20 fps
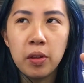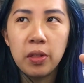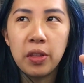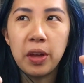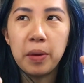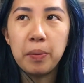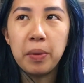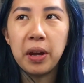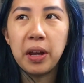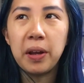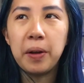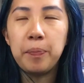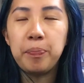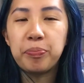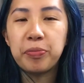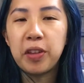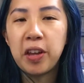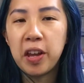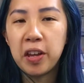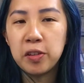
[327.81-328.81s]
like my
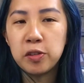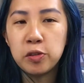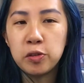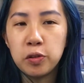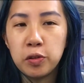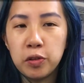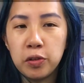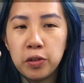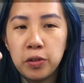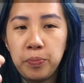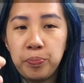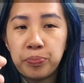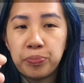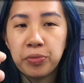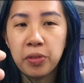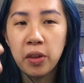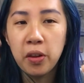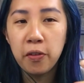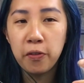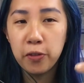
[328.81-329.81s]
canceled
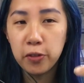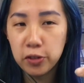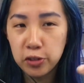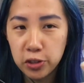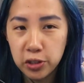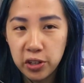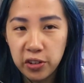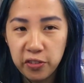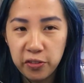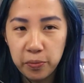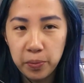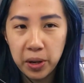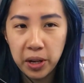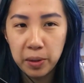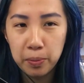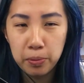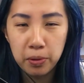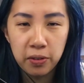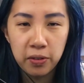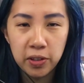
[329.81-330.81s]
version of
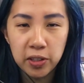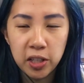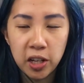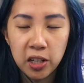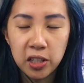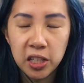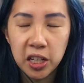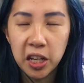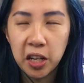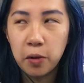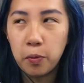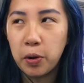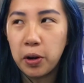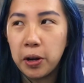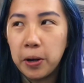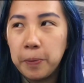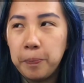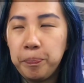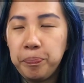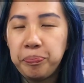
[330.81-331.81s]
my previous hot take
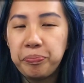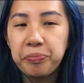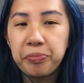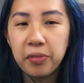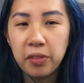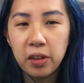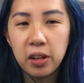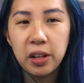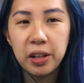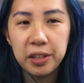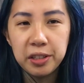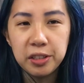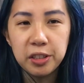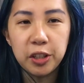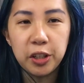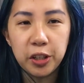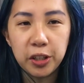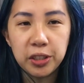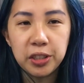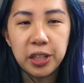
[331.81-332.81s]
where it was
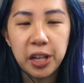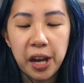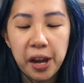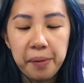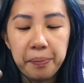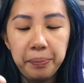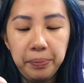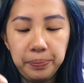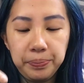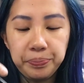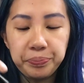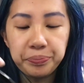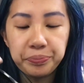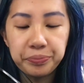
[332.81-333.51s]
a good time.